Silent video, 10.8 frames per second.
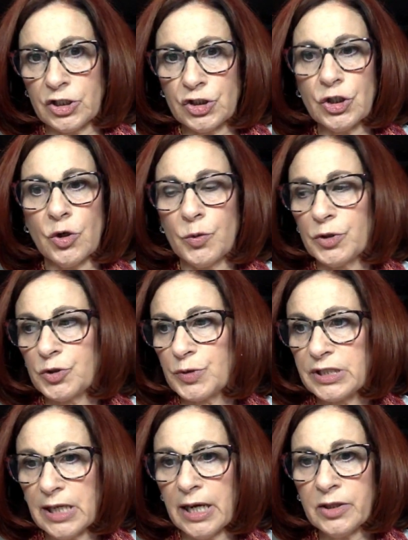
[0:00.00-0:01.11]
showed, which
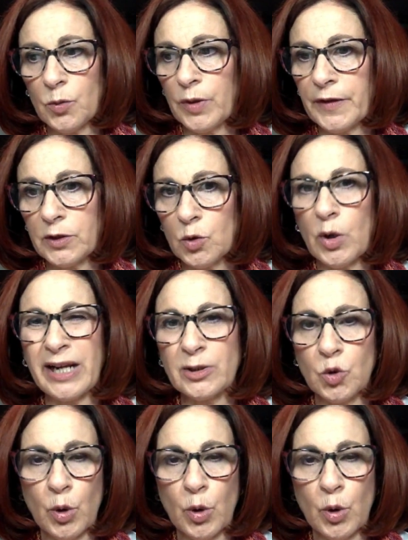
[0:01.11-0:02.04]
was not the one that Laura had.